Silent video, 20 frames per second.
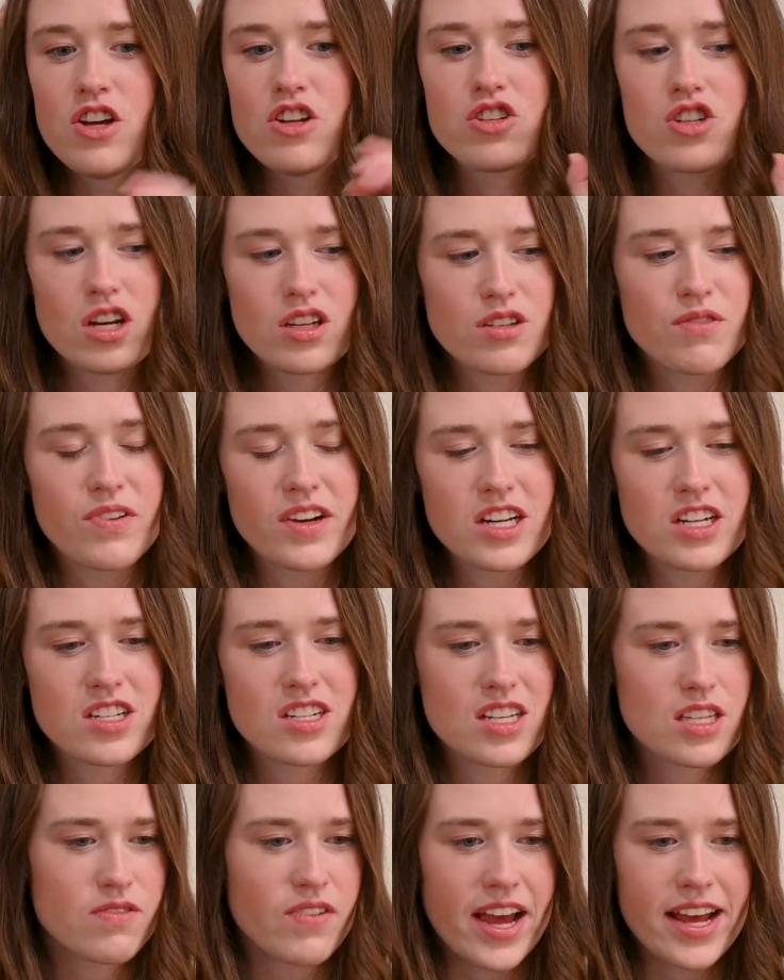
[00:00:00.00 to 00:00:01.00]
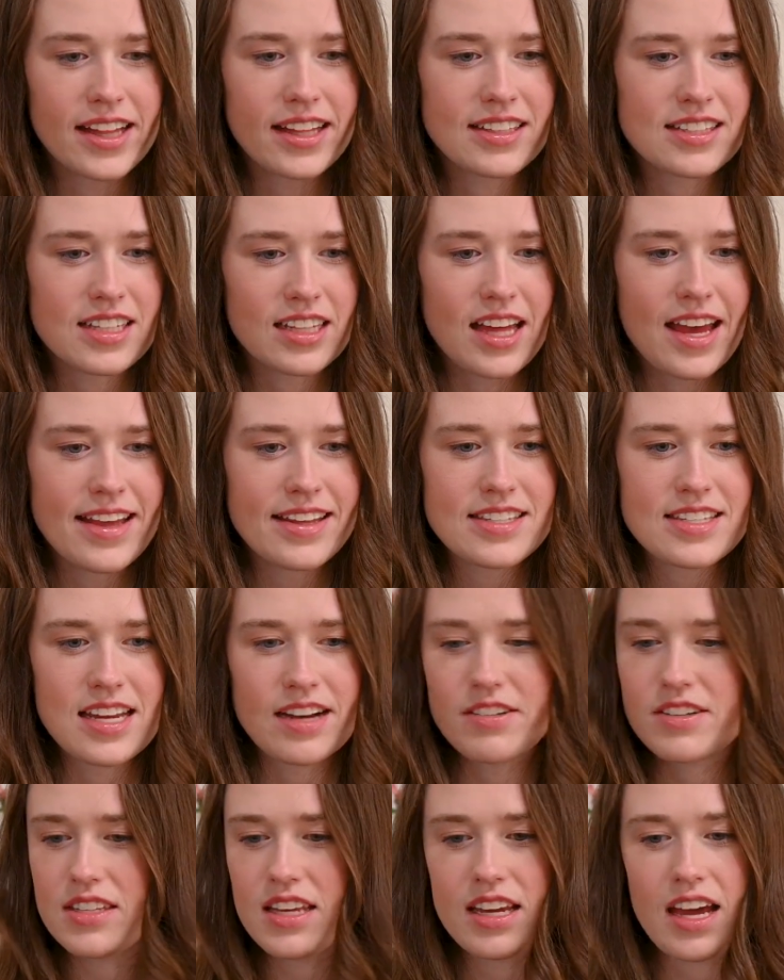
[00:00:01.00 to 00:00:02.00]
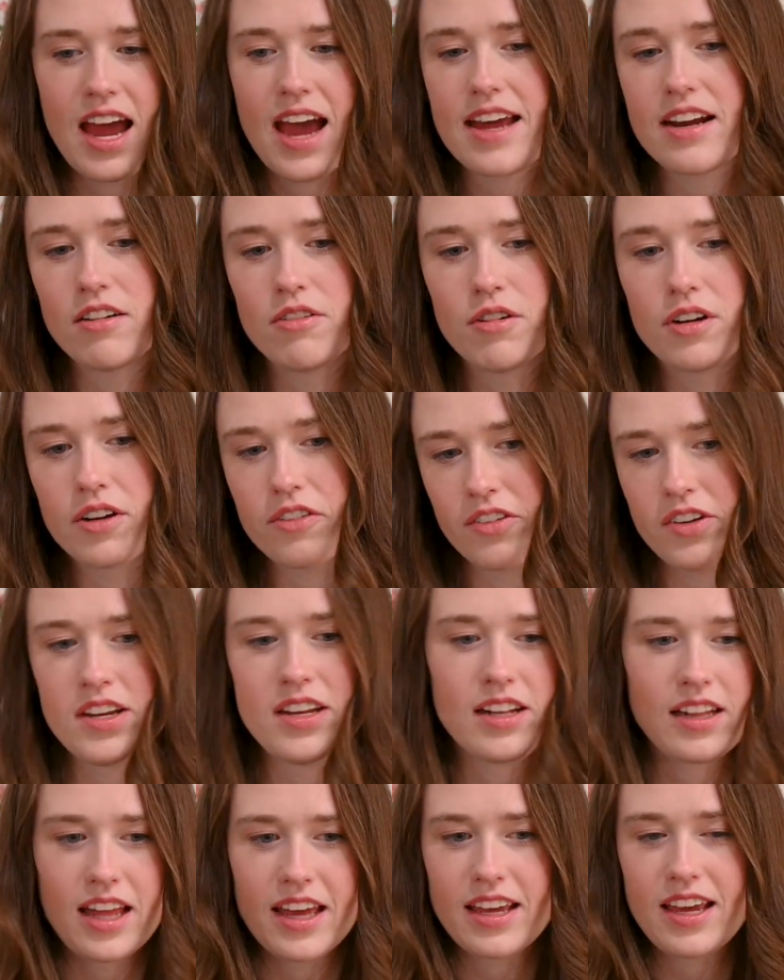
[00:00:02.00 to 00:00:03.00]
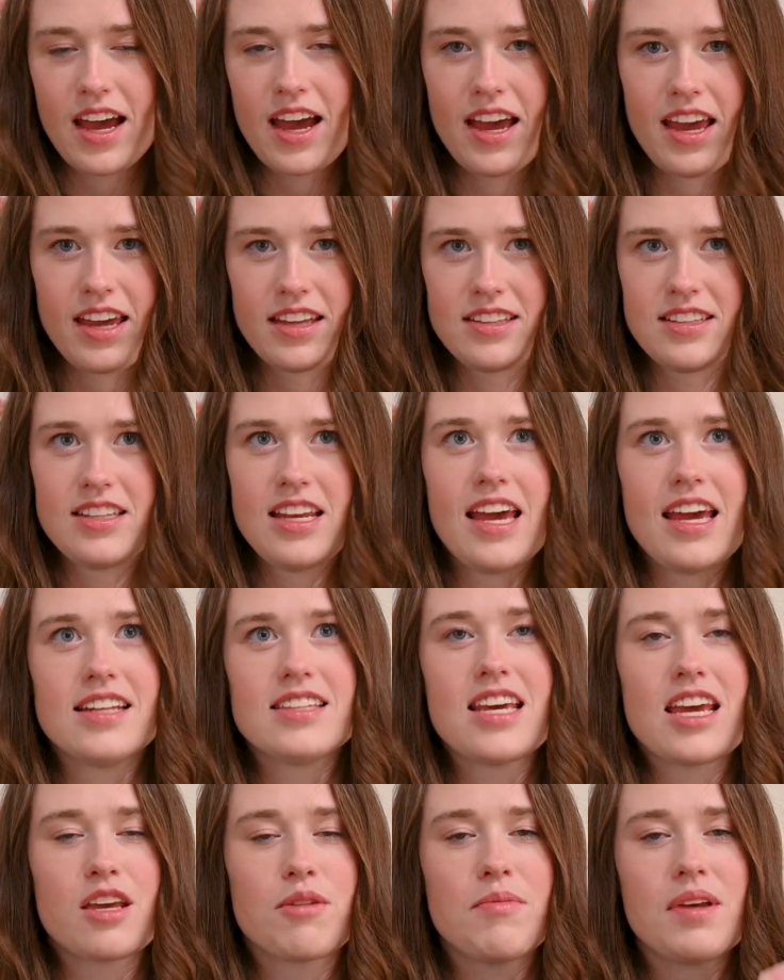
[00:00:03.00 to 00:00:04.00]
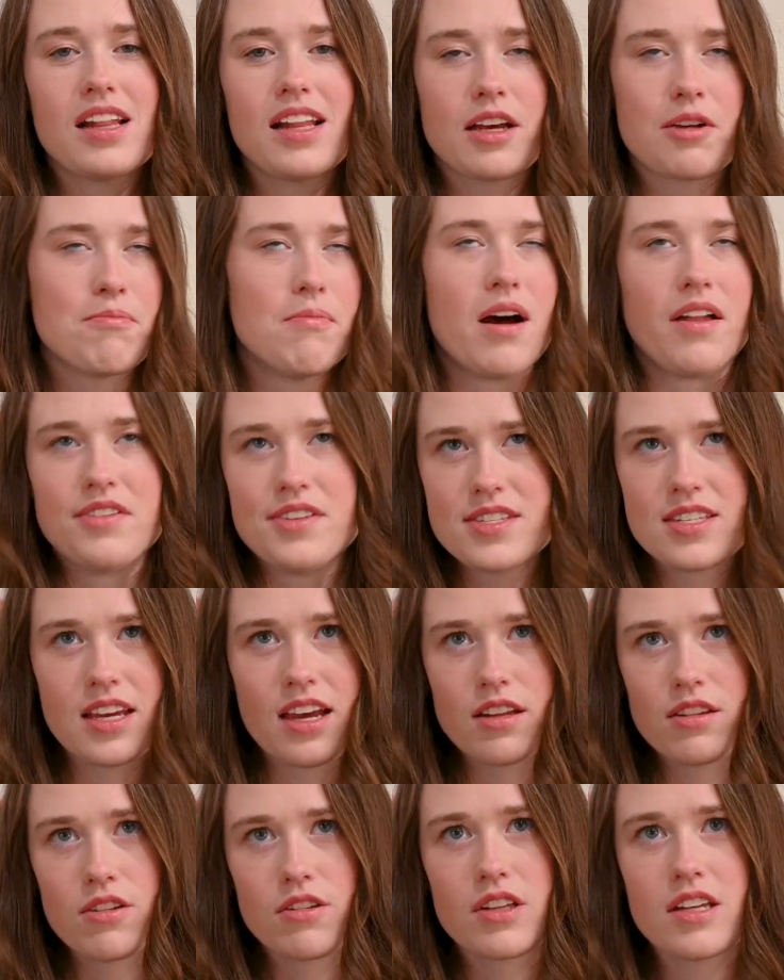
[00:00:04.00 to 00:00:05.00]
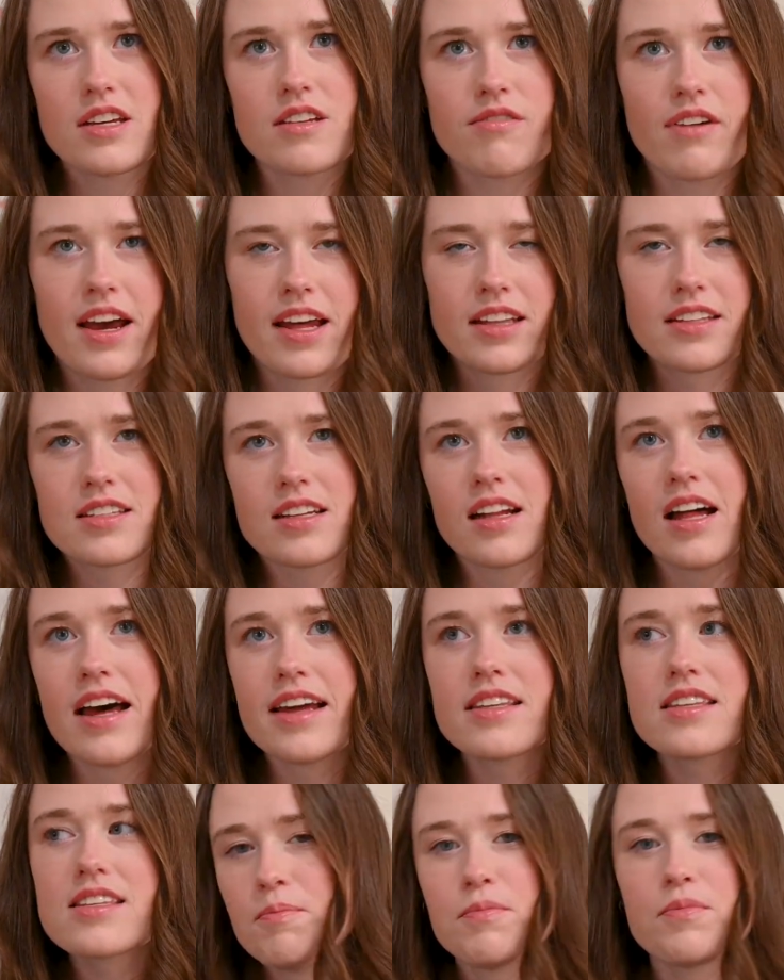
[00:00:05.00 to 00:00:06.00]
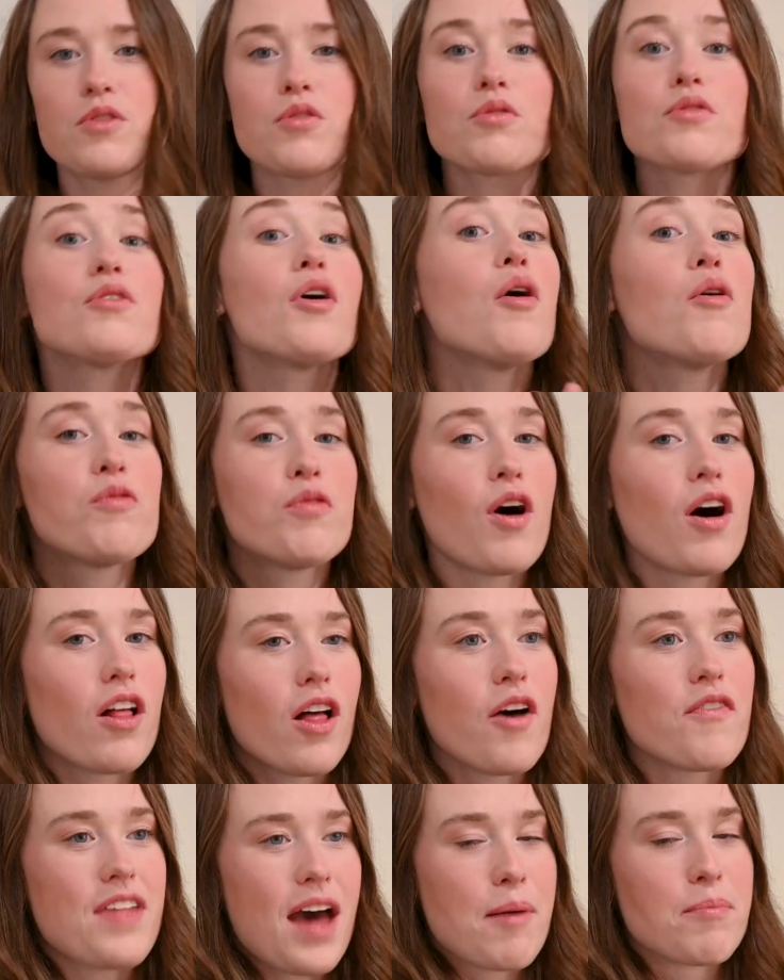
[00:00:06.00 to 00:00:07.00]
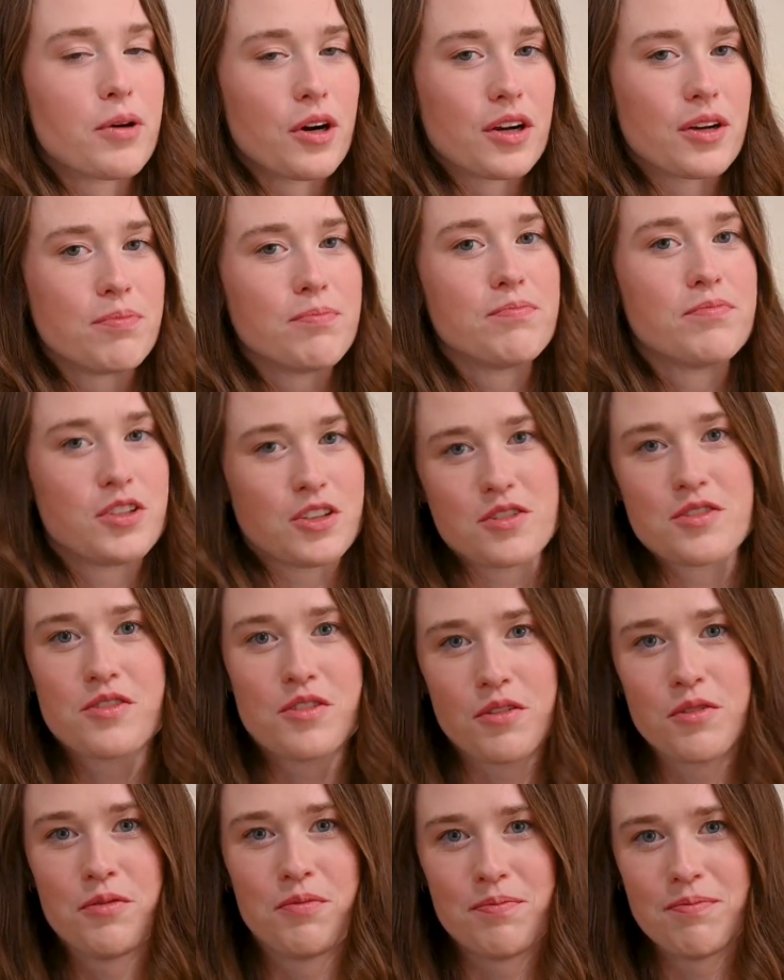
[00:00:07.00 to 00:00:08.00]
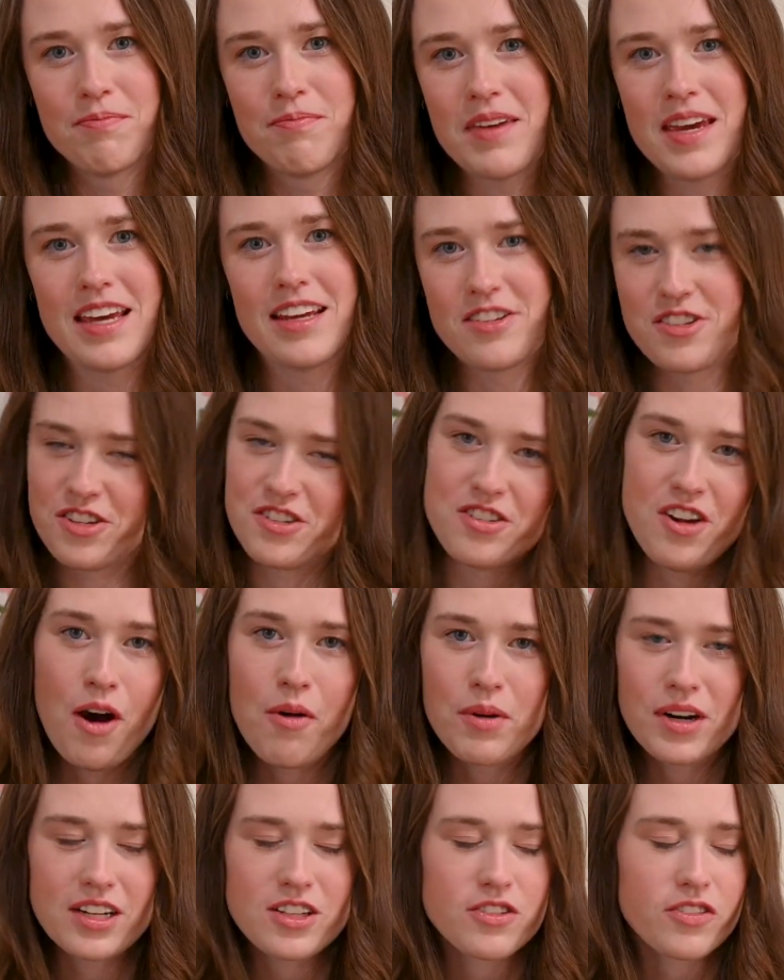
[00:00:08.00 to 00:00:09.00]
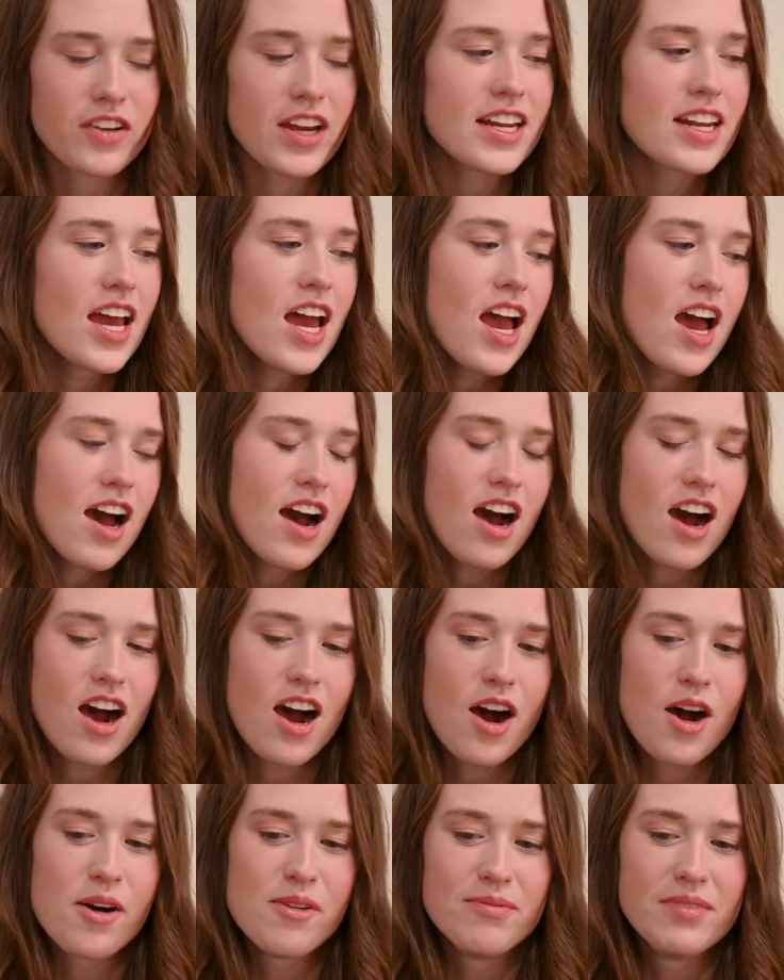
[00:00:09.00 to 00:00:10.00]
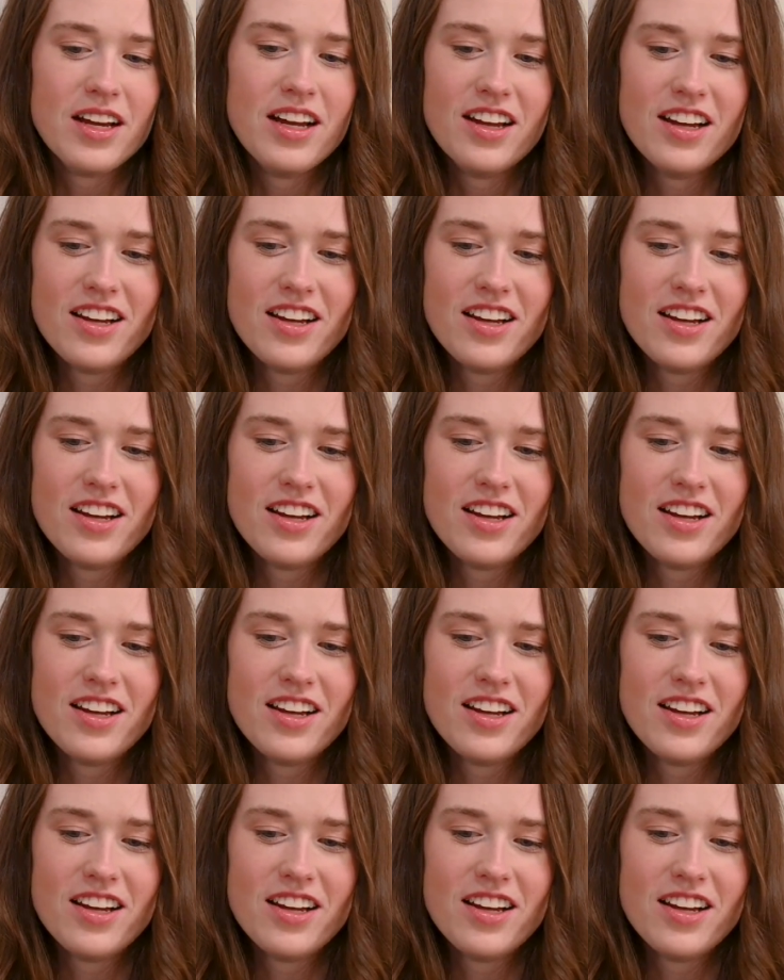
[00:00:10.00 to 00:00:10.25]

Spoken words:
just finished These Violent Delights, and I was like, I don't want to read. Like, it had taken me like months to get through These Violent Delights. Through no fault of that book, just through me just not wanting to read. And